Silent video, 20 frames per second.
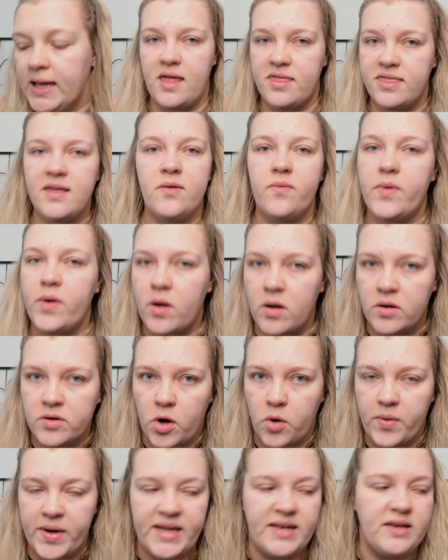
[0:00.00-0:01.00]
I think we all
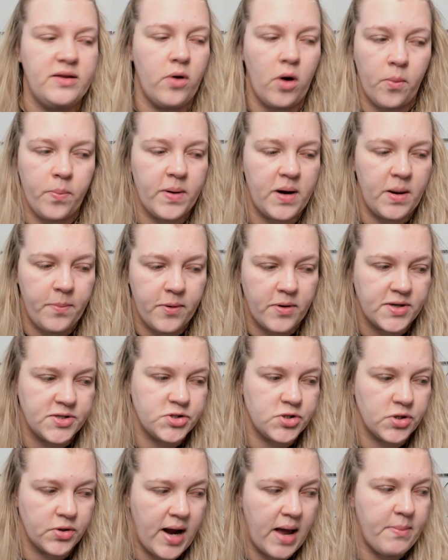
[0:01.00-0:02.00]
know it. You open up your
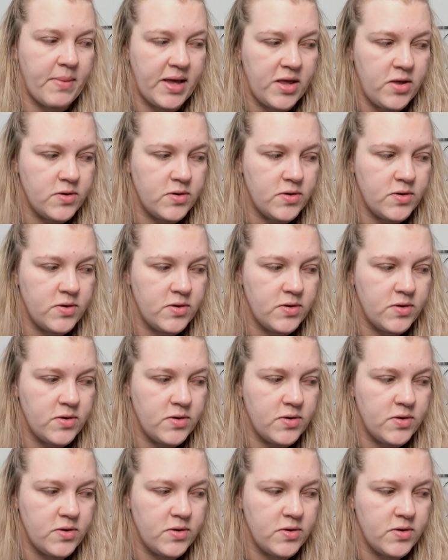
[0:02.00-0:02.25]
Instagram